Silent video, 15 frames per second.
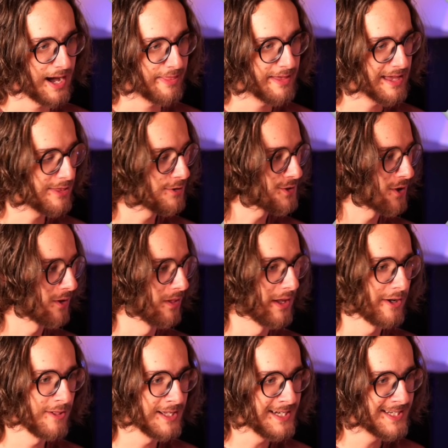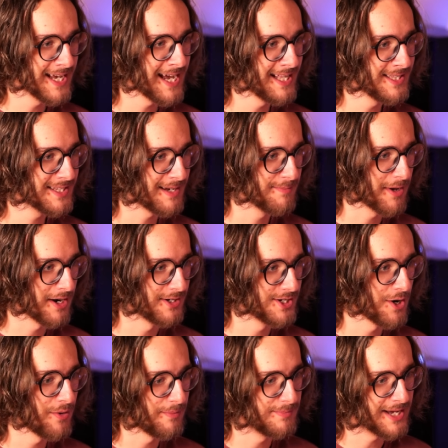I think those are a little intense. I'm gonna
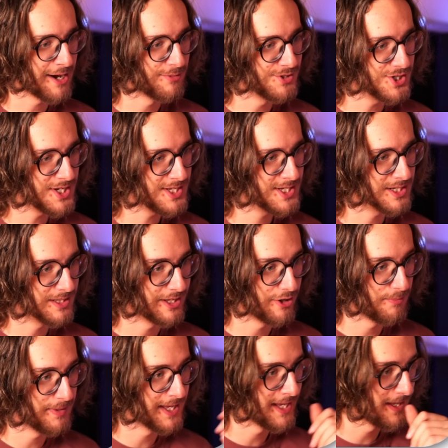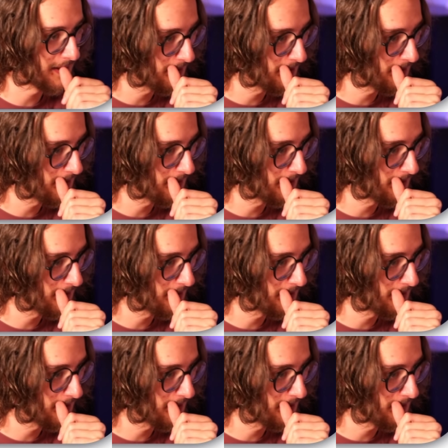tone them down just a little bit.